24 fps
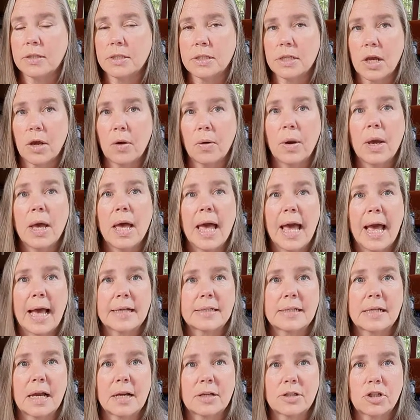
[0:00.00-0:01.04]
So
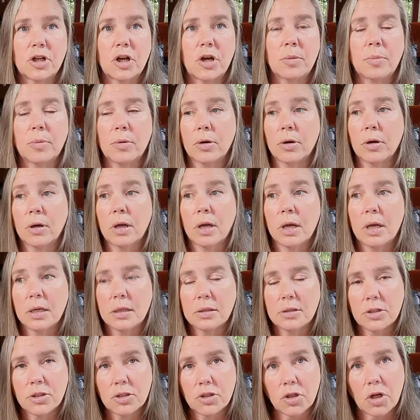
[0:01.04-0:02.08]
as October
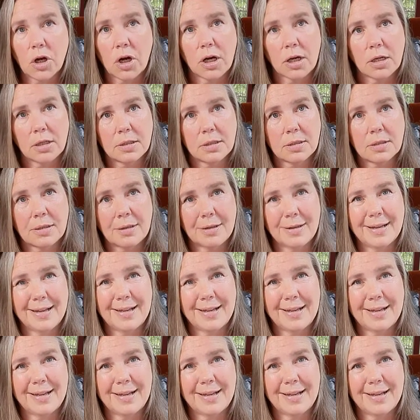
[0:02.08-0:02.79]
starts,